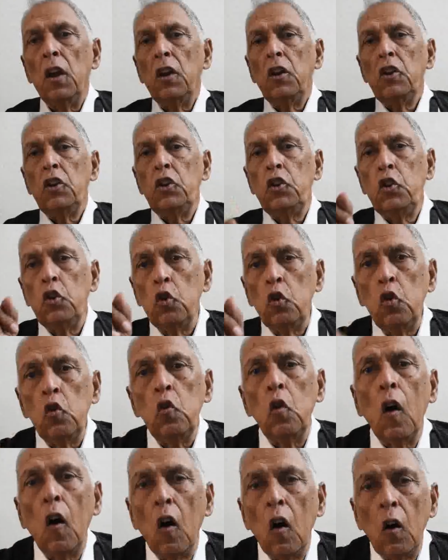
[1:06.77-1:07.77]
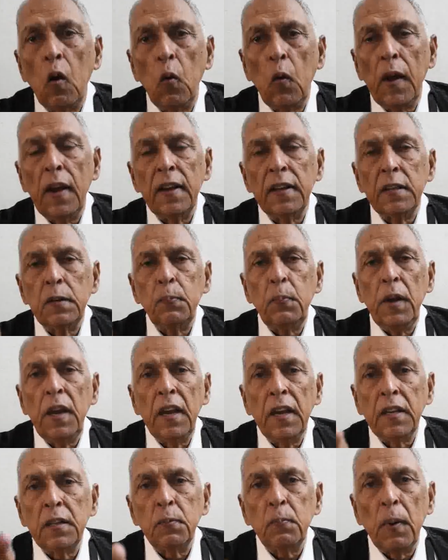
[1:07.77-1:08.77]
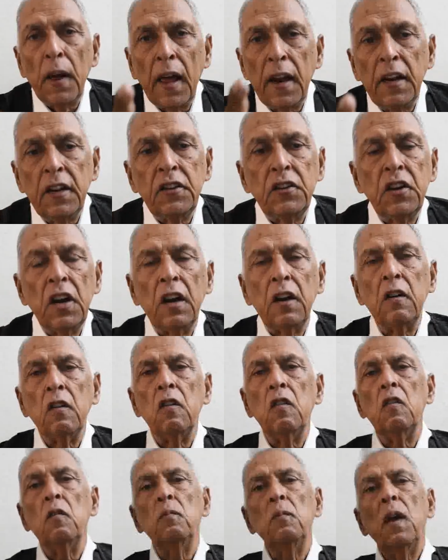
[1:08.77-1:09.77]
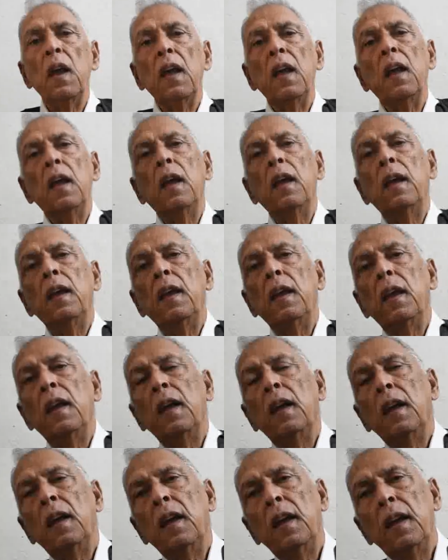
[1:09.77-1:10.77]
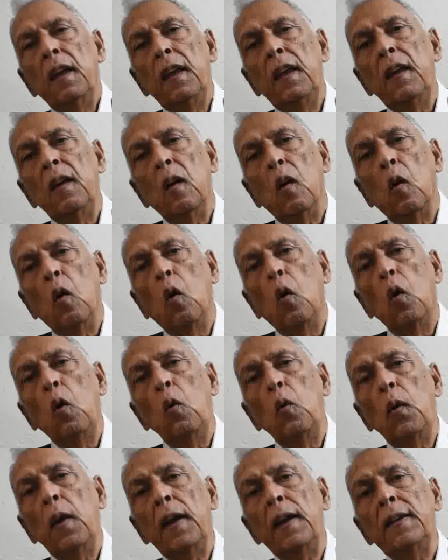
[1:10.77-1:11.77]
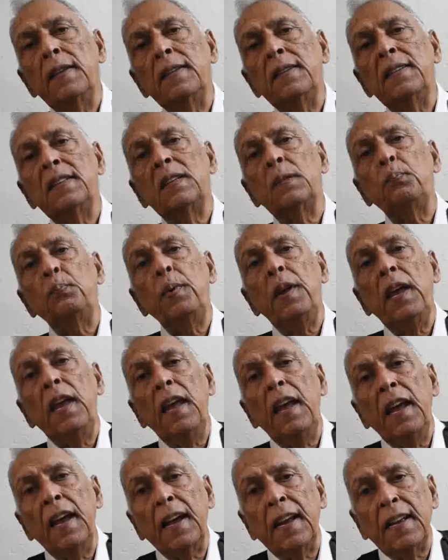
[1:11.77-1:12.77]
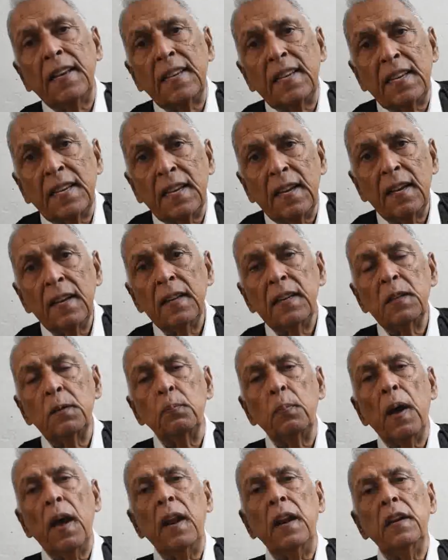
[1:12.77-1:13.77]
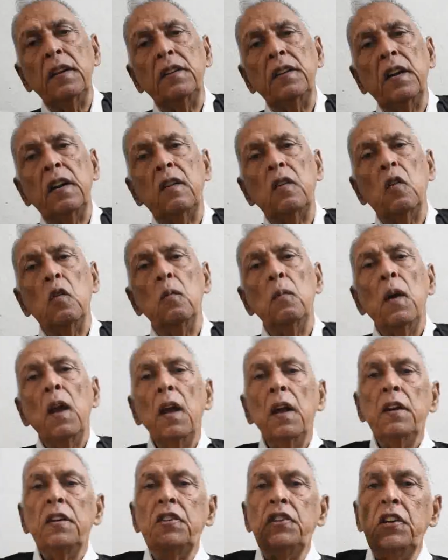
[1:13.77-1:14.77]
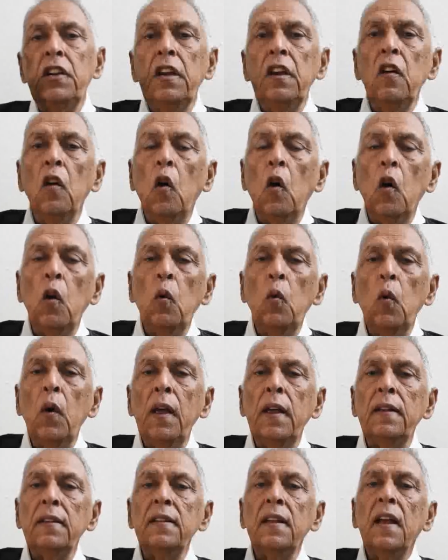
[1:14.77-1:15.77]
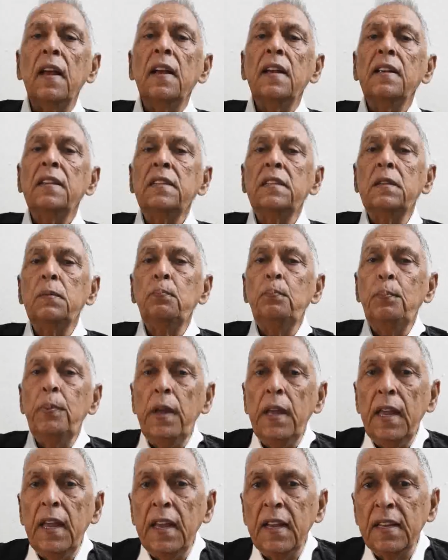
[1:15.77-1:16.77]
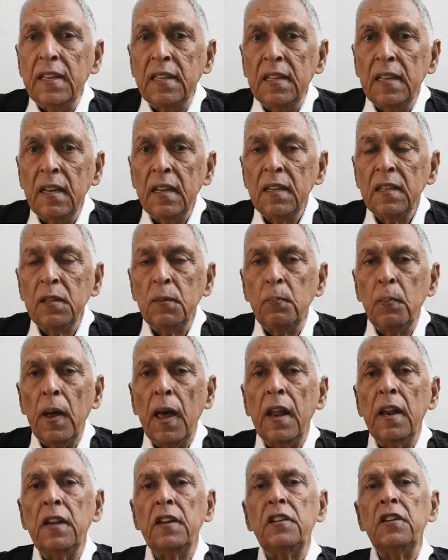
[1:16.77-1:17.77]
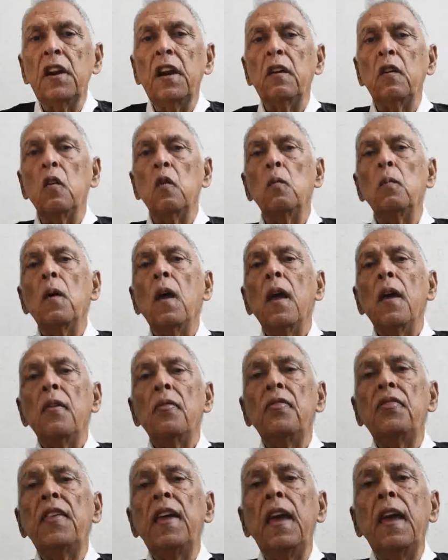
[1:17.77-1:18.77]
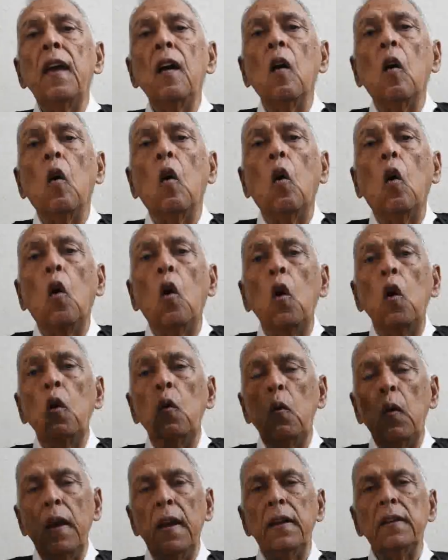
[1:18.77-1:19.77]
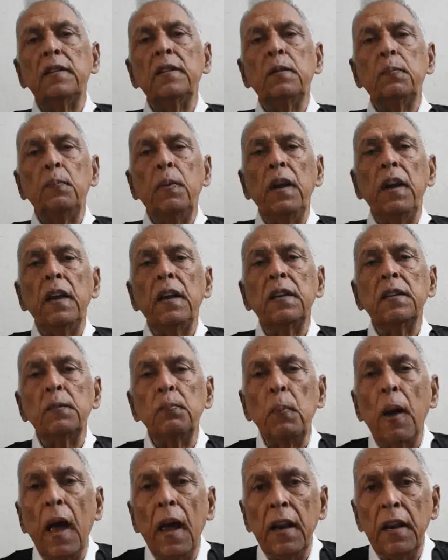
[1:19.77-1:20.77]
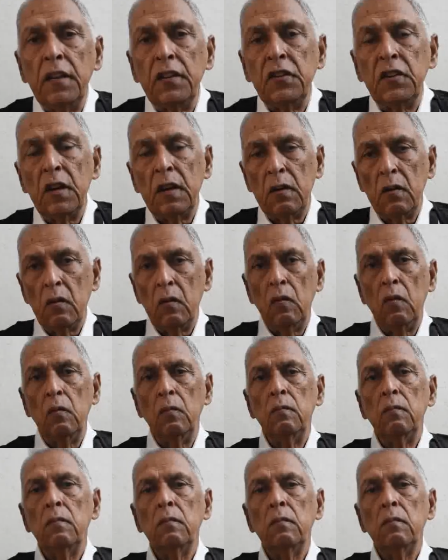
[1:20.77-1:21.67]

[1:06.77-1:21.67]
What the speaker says: You always speak Spanish at home. He always speaks Spanish at home. She always speaks Spanish at home. They always speak Spanish at home.